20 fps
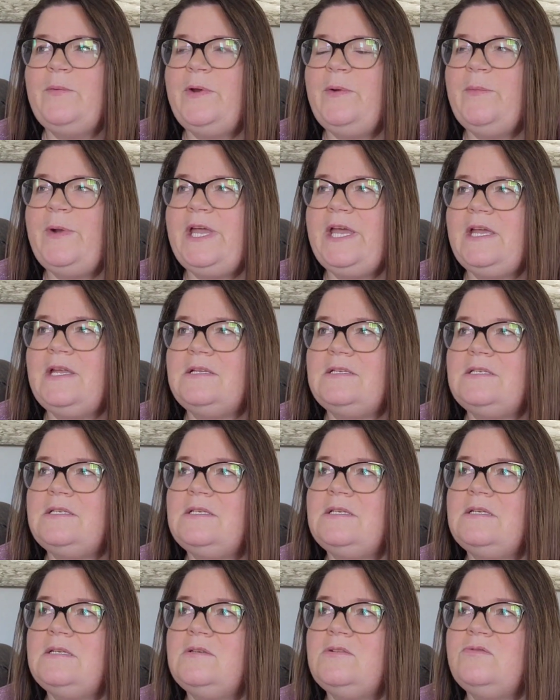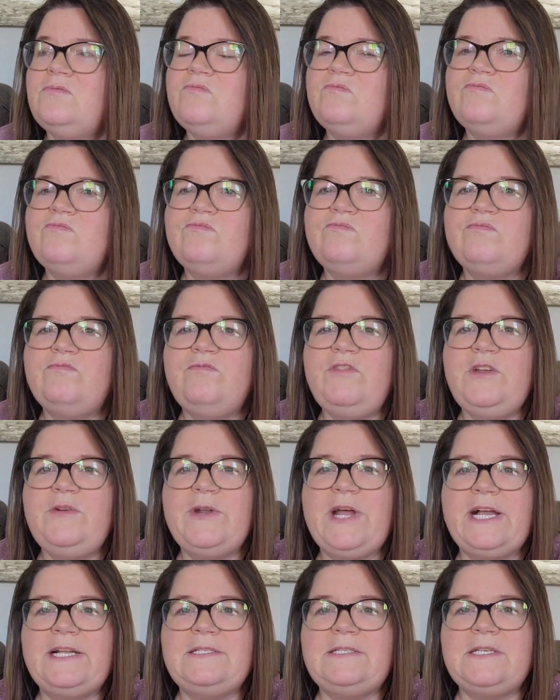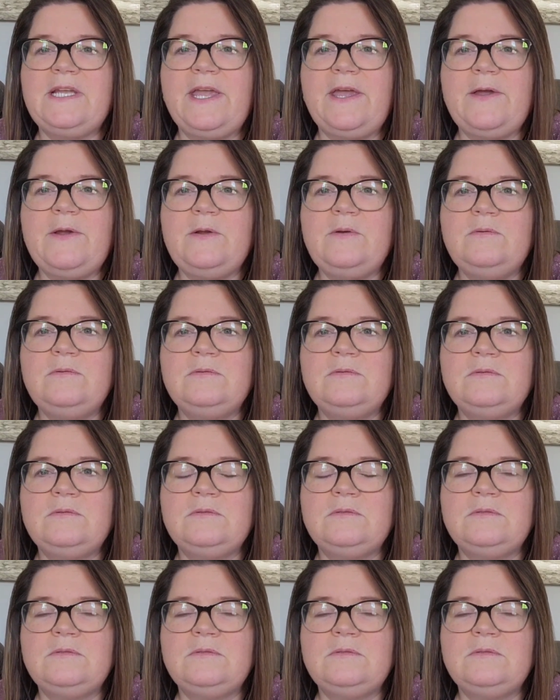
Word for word: We went a few nights ago.